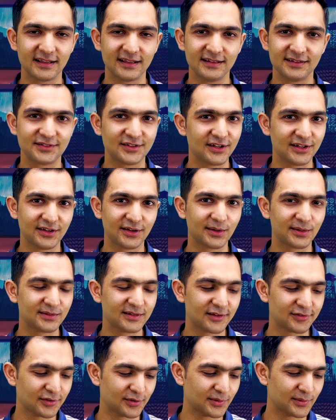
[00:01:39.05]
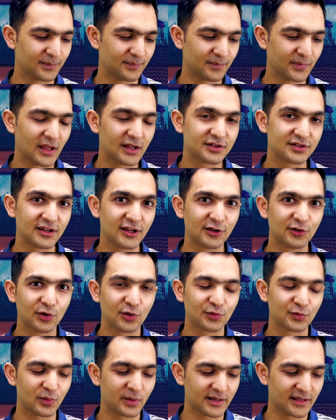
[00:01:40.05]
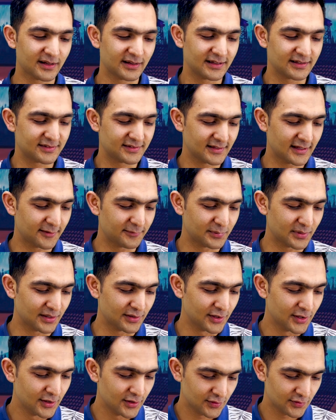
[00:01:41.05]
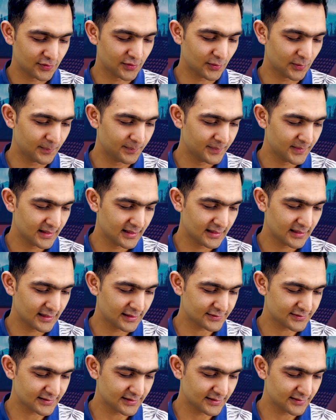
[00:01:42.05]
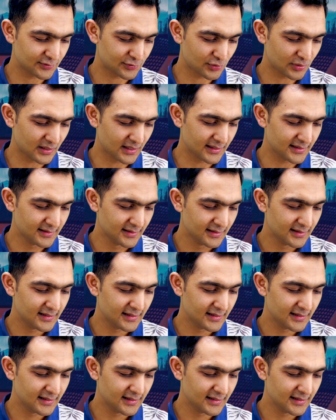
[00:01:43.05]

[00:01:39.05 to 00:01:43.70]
she don't want to accept it. So let's try.